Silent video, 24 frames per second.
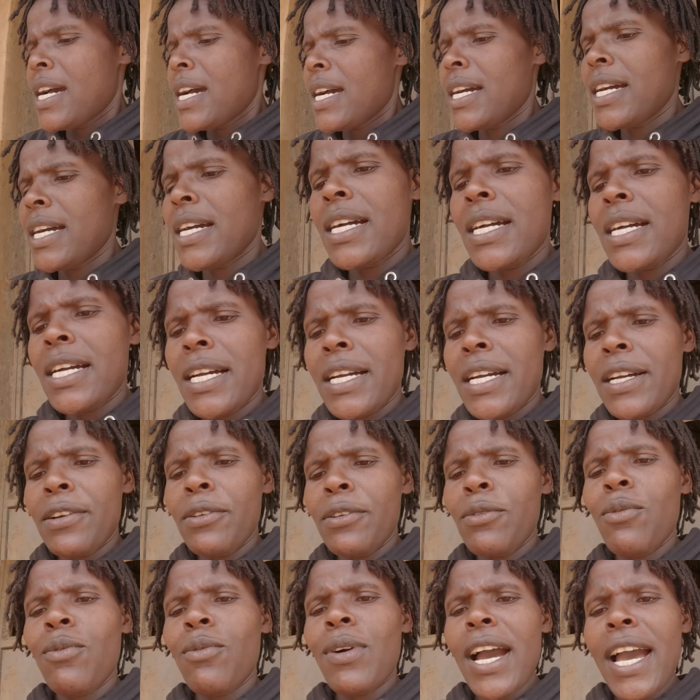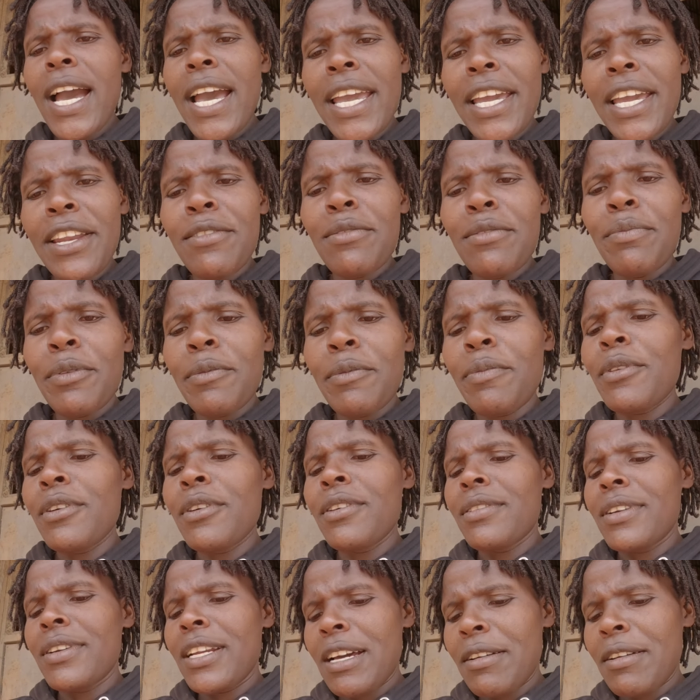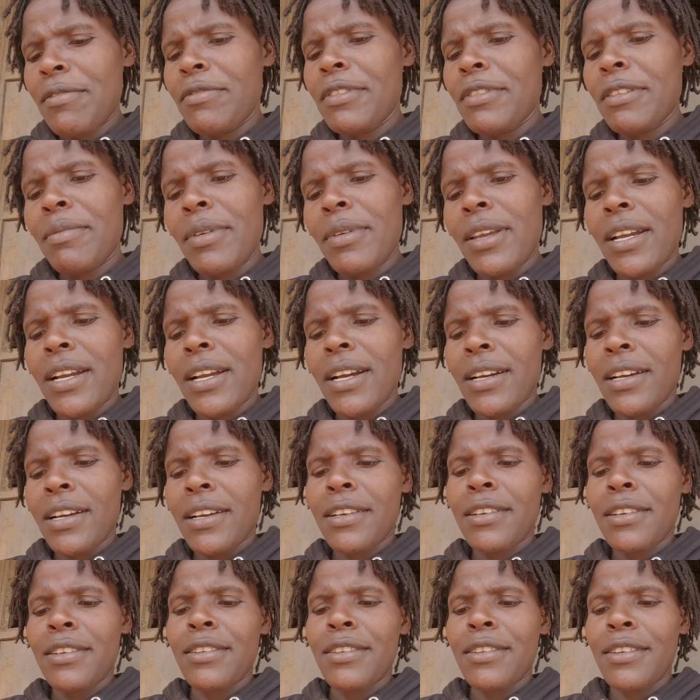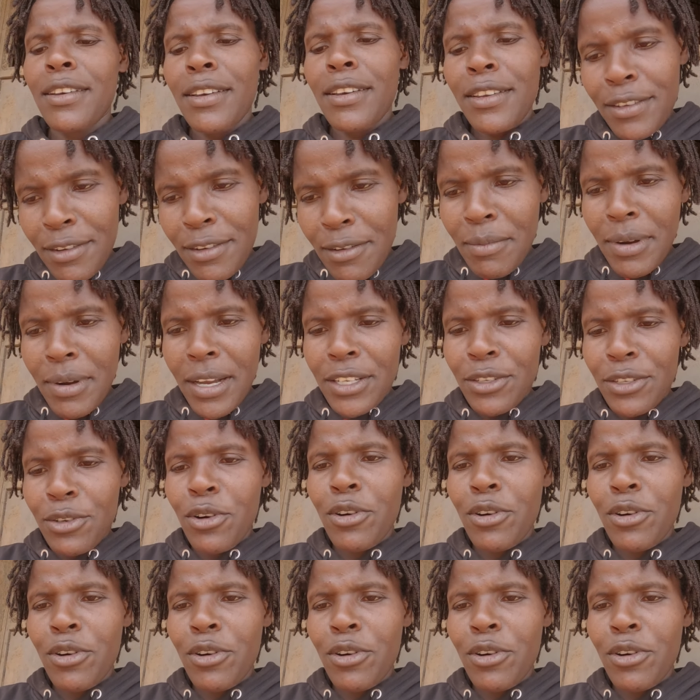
why do people love Jamaica so much?